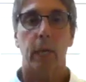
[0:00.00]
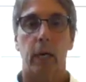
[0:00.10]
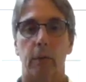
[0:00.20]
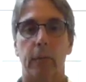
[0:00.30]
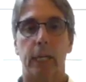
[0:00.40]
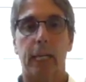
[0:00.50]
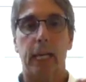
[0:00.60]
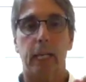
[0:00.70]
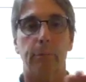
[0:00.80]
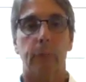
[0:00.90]
And
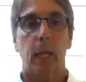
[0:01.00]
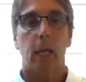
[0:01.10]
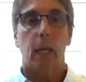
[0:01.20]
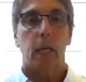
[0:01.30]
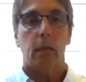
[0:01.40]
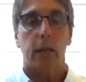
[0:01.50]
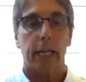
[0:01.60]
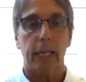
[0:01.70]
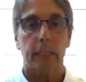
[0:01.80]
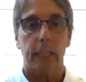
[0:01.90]
again,
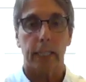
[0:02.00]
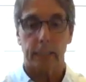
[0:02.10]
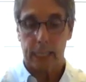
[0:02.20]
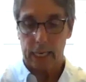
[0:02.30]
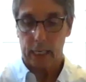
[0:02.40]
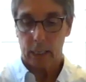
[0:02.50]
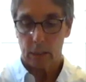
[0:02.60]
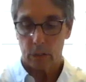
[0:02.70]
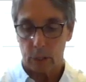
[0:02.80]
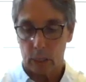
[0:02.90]
like I said,
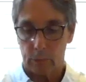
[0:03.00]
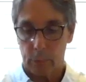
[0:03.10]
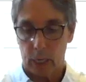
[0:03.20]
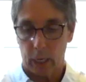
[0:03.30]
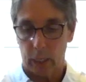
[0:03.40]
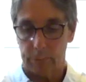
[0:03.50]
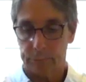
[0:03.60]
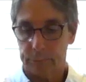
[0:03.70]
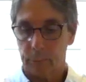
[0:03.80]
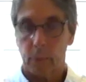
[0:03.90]
take
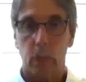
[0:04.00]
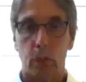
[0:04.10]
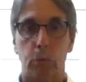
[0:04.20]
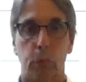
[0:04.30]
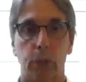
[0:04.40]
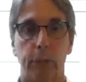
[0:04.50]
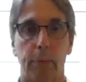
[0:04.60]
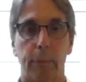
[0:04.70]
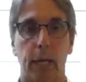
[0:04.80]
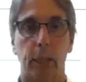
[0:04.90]
some small
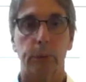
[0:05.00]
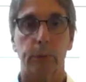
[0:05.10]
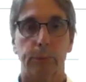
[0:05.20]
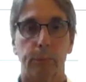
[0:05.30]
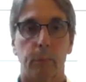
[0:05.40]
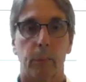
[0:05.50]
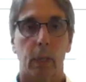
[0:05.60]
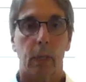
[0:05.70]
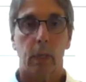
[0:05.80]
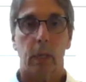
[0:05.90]
dumbbells.
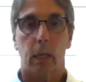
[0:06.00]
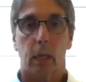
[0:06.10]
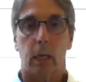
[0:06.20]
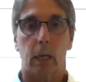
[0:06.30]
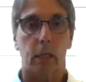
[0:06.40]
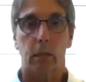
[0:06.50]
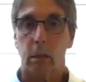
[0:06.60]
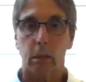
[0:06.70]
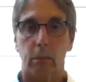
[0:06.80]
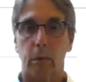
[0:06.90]

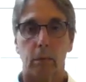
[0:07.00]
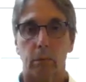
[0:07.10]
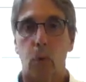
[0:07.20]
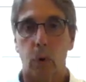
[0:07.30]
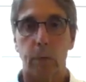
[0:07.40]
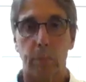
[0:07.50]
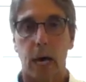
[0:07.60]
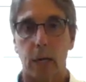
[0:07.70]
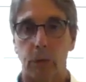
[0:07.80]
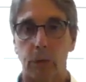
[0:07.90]
Water
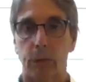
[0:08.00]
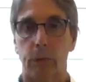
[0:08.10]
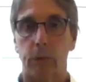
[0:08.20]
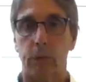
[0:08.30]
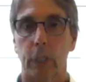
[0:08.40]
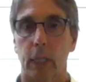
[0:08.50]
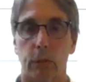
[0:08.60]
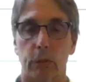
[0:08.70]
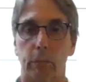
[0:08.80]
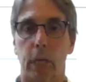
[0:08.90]
bottles,
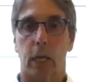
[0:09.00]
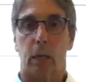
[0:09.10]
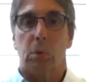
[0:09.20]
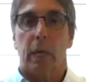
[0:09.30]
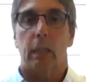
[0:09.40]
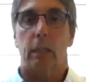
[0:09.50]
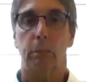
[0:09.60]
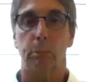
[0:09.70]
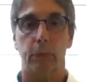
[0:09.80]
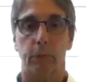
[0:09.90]
some kind of weight
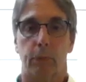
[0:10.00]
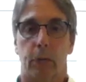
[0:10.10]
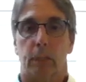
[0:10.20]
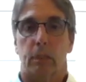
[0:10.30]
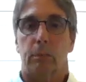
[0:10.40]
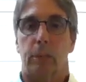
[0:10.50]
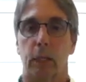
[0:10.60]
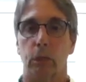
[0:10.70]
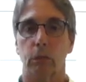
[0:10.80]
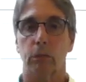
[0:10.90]
to provide some
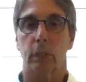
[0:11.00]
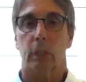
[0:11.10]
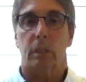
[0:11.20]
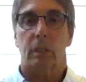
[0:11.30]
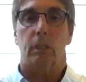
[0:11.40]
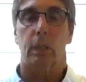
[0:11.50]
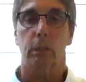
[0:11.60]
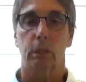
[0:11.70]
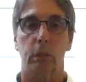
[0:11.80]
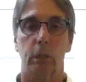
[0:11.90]
extra resistance
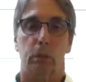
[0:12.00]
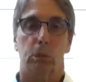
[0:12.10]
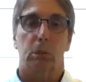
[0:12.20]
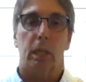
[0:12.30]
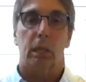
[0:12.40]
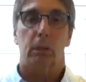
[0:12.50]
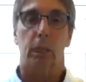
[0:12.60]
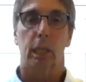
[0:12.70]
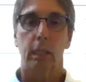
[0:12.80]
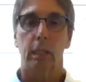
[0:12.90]
on doing those
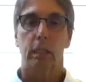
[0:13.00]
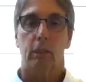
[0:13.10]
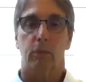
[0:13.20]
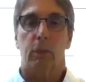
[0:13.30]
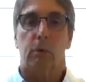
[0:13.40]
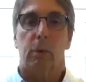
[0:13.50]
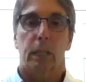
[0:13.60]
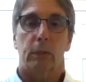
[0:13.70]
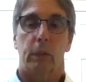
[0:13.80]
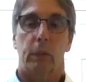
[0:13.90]
shrugs if you
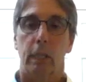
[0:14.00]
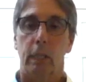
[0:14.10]
want.